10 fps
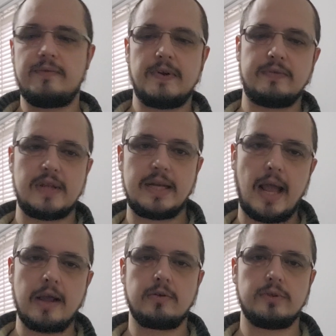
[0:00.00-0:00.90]

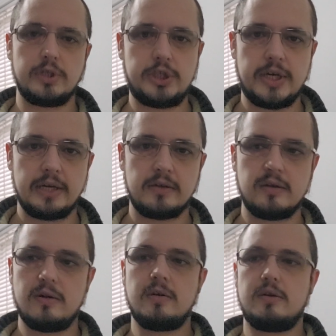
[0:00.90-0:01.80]
15k on the chin,
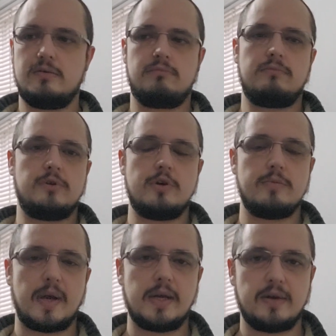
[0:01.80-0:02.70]
you
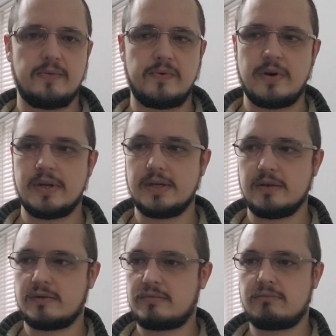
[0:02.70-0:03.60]
may get
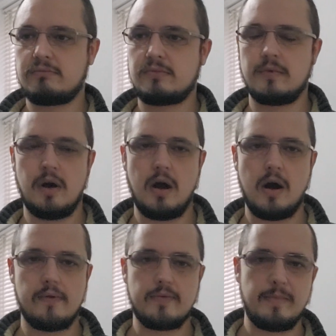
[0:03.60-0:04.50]
fined
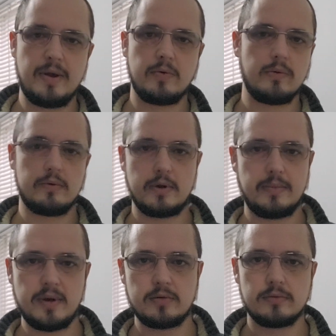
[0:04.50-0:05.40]
half a mil,
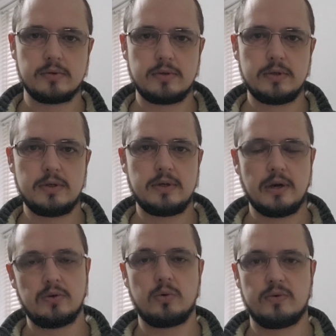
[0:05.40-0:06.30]

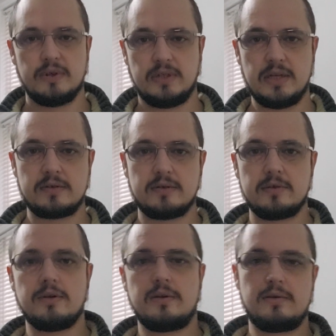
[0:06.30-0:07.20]
and all of a sudden